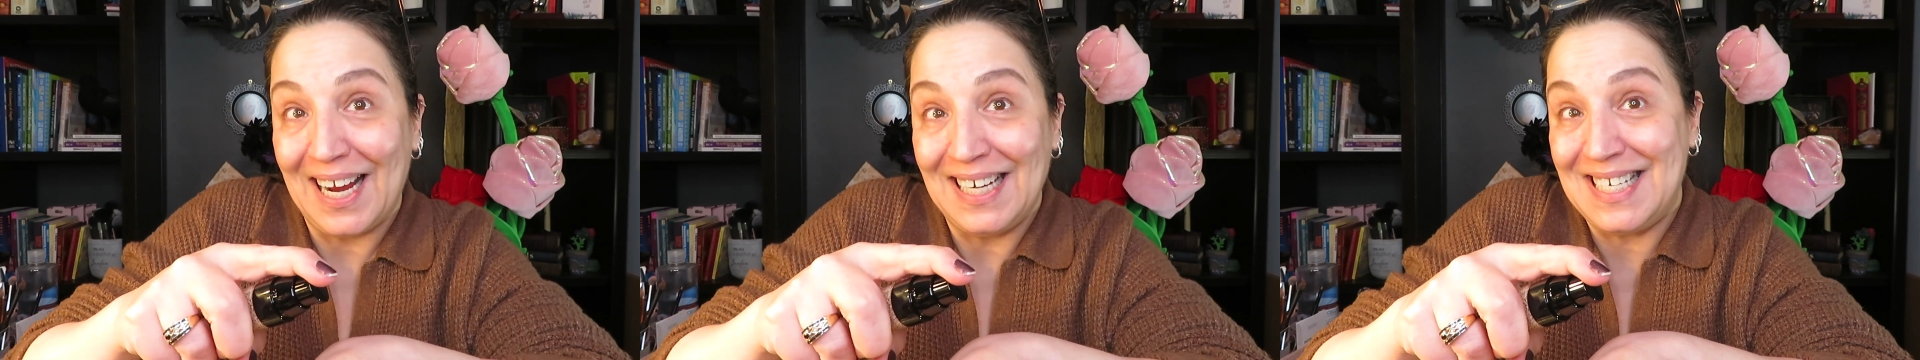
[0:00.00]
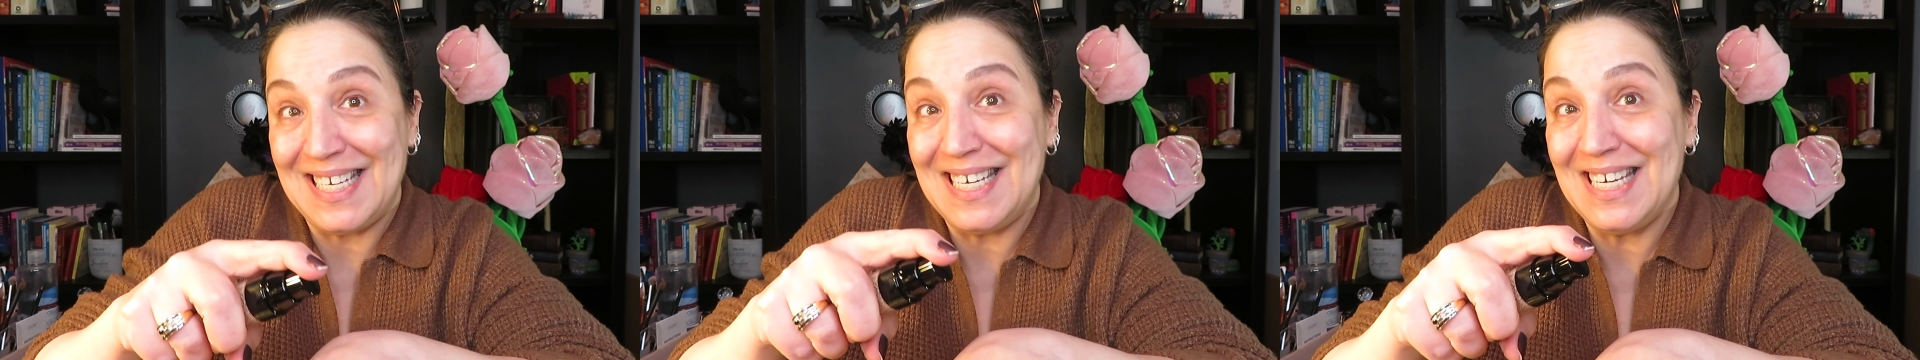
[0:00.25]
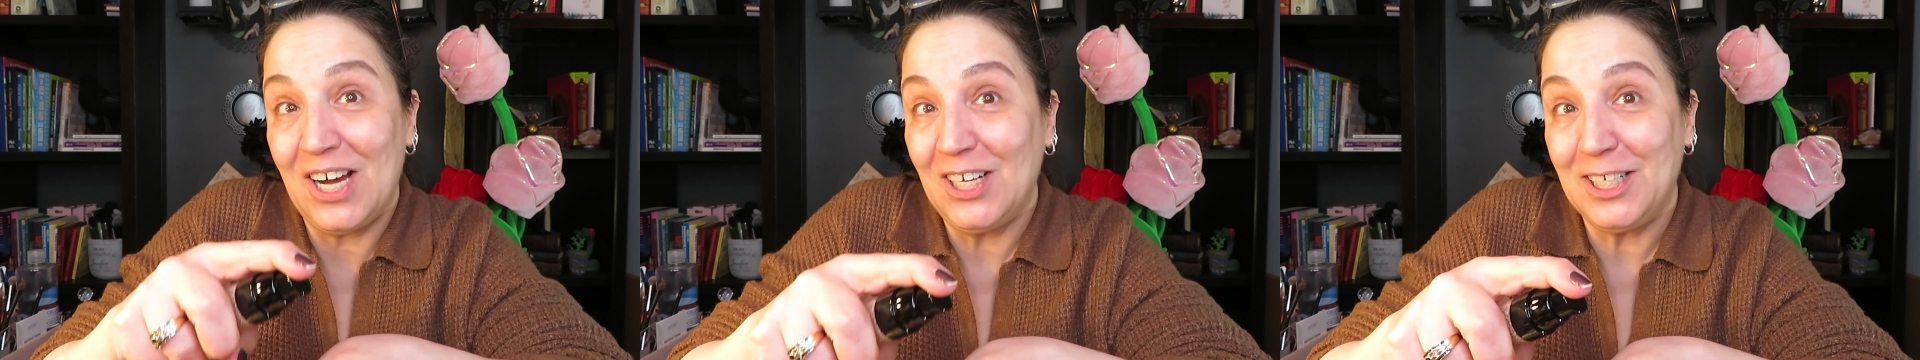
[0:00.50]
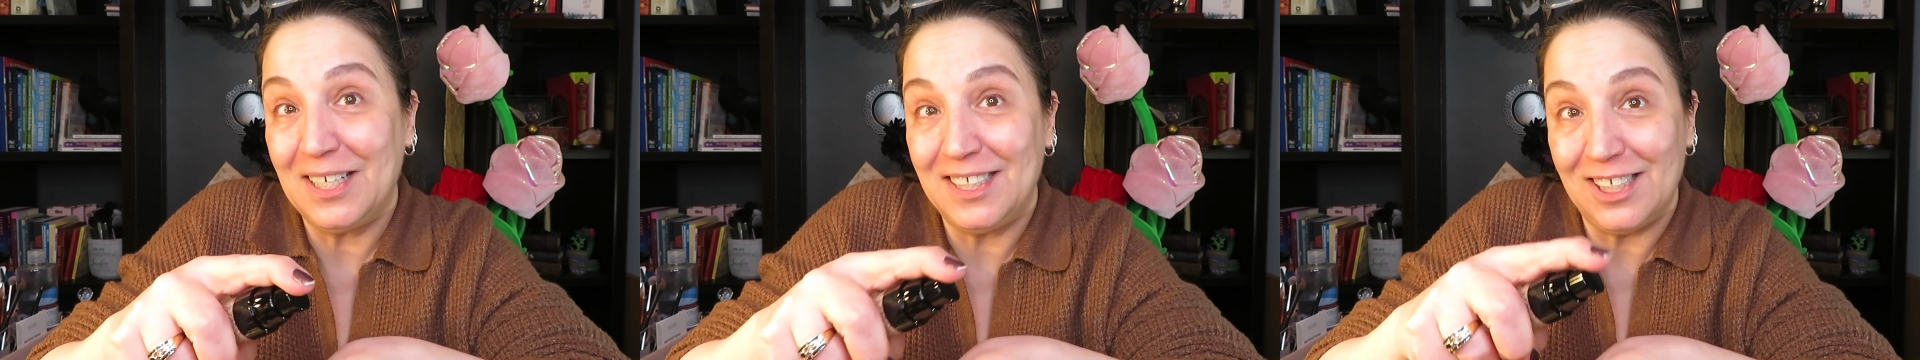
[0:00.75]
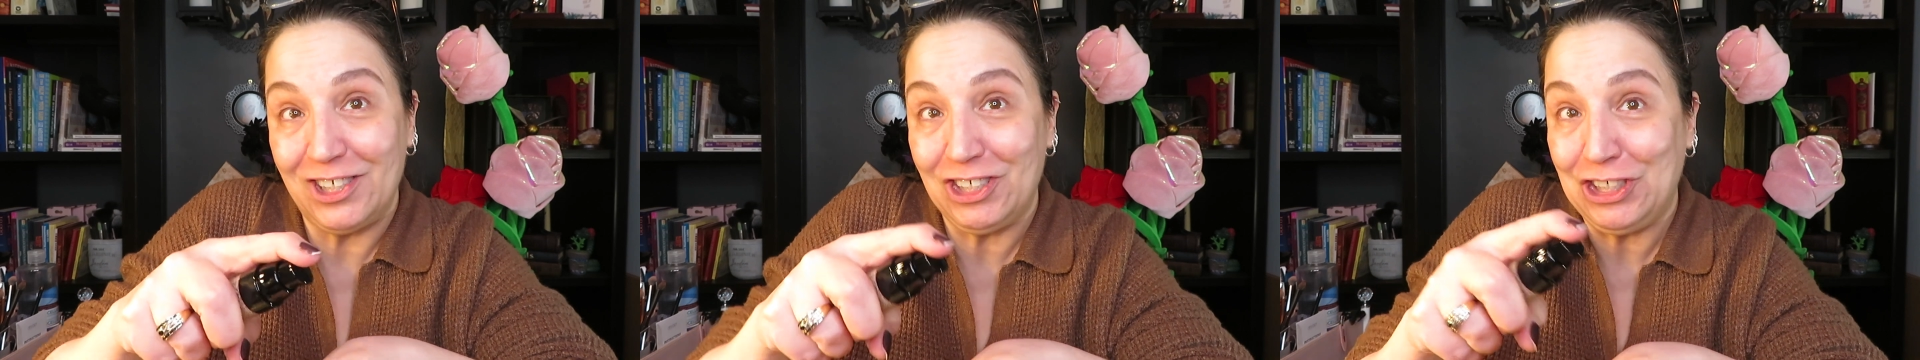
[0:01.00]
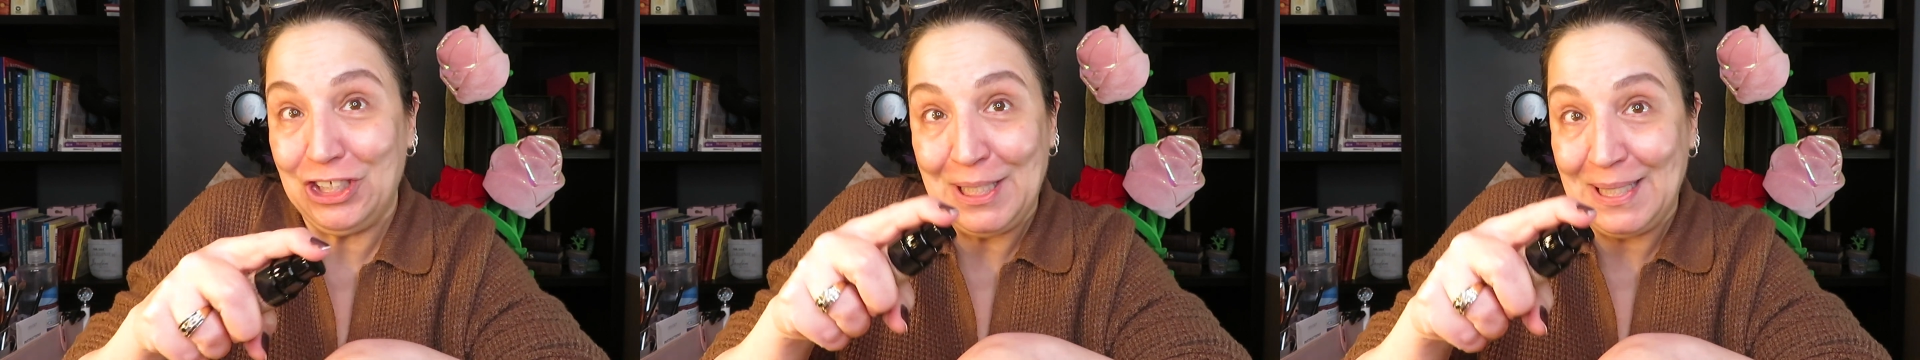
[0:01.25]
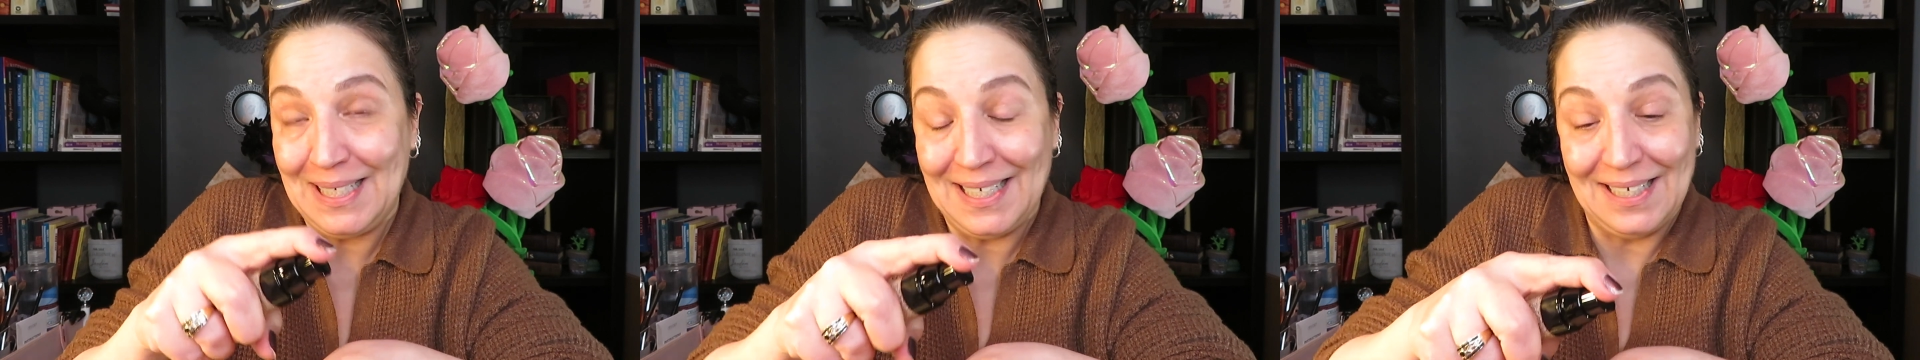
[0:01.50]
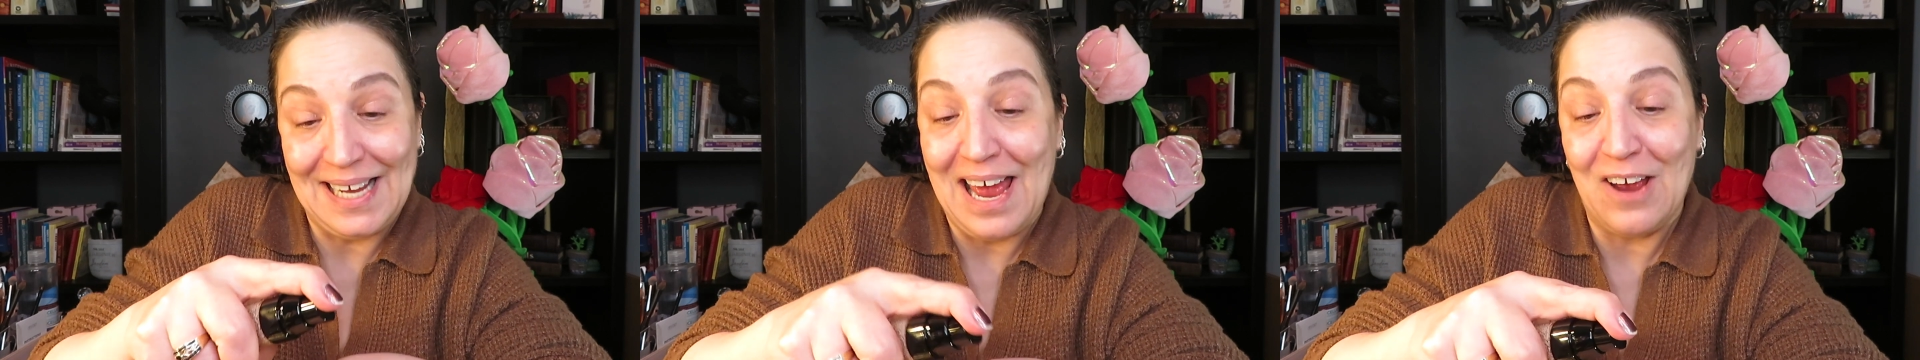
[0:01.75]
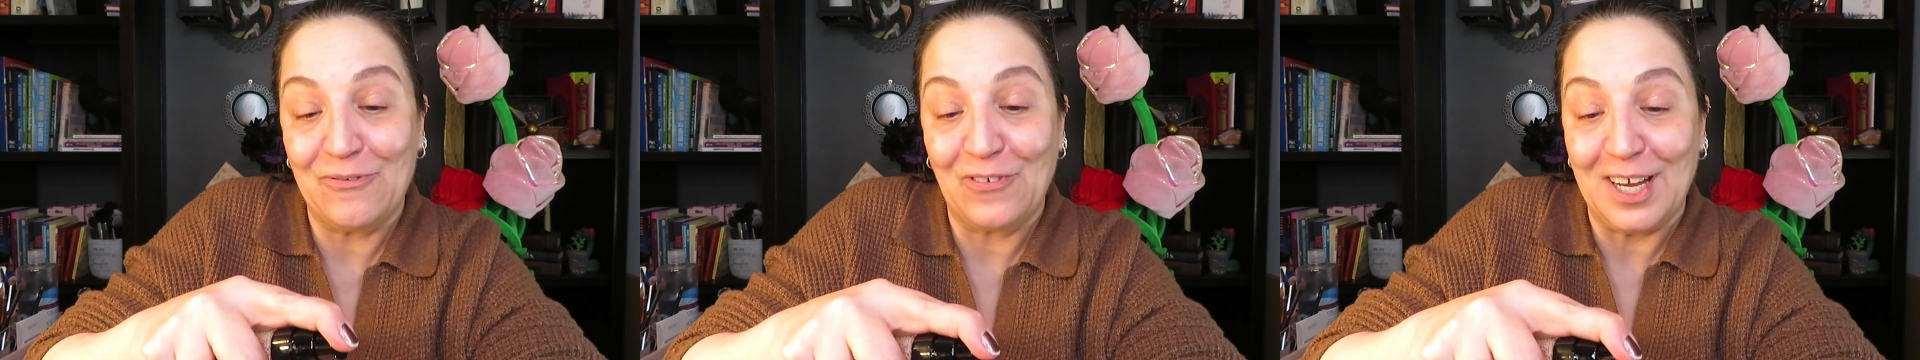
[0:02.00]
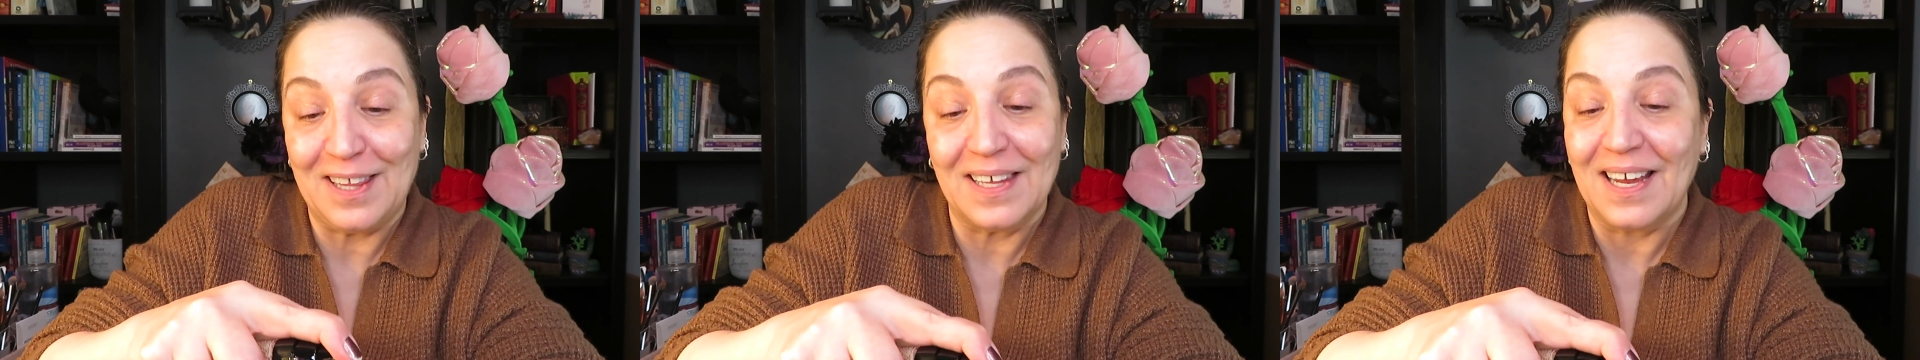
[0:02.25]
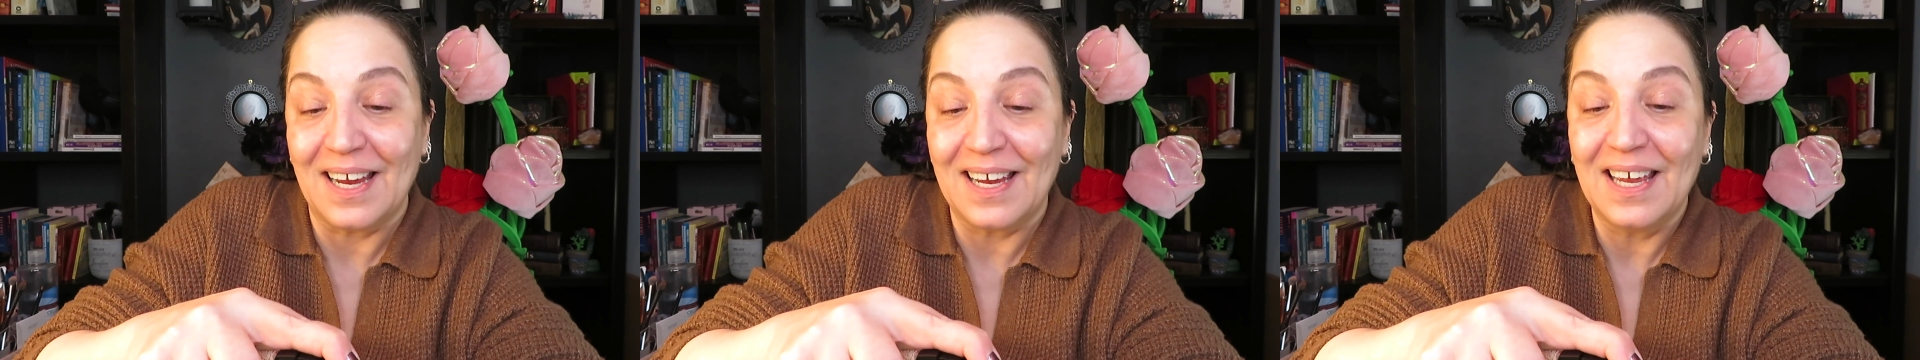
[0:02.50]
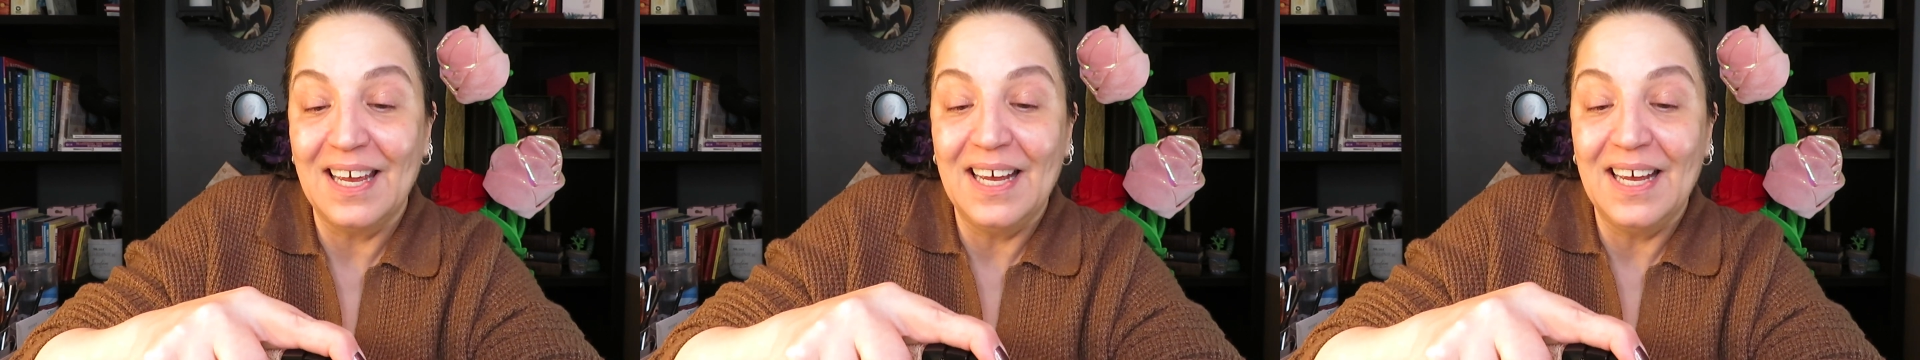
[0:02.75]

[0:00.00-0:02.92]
I did not touch it. She did everything.